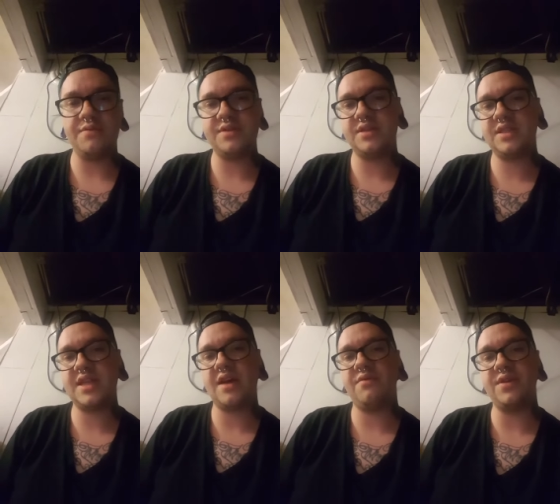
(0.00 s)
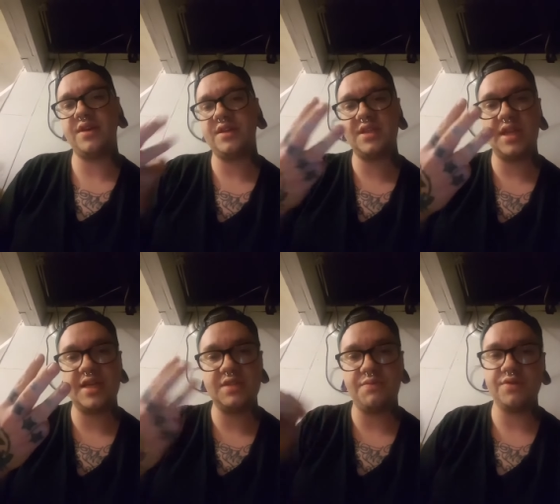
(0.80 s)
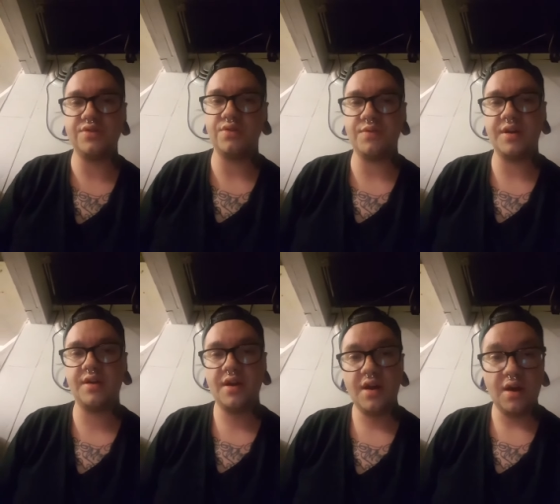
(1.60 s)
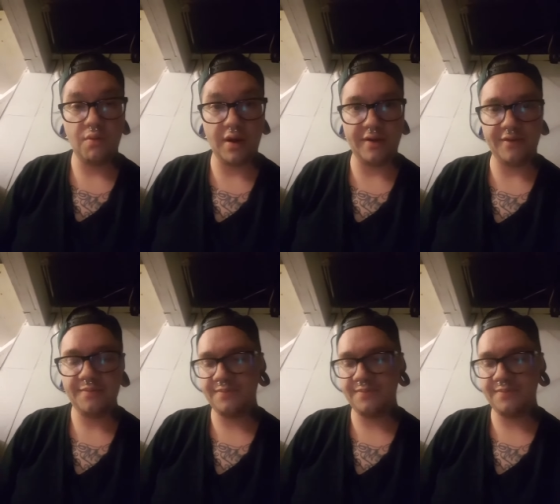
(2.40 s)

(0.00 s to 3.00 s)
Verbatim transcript: It will stack with uh, Celeste Burst Soul Break, whatever.